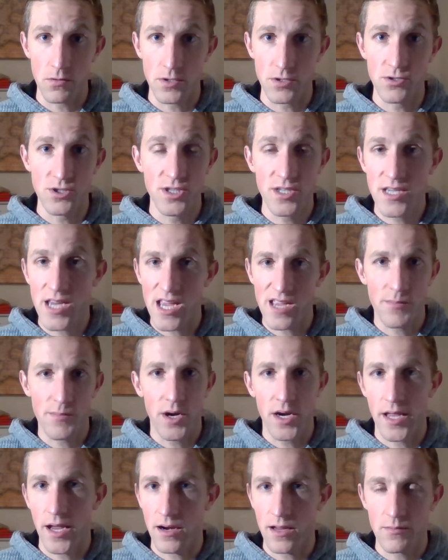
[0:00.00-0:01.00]
You just take
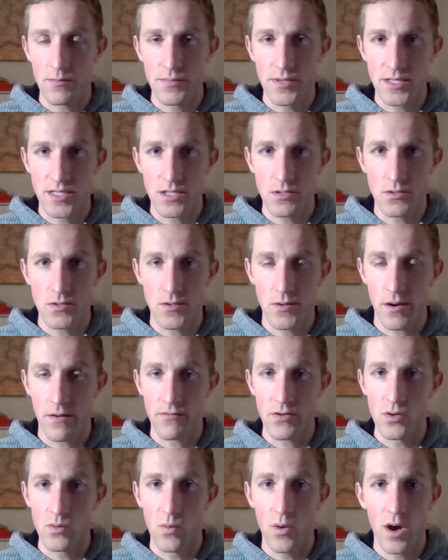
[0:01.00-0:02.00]
money out of the business whenever
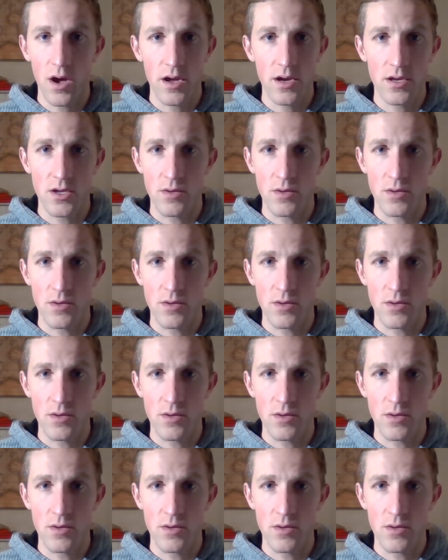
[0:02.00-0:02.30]
you want.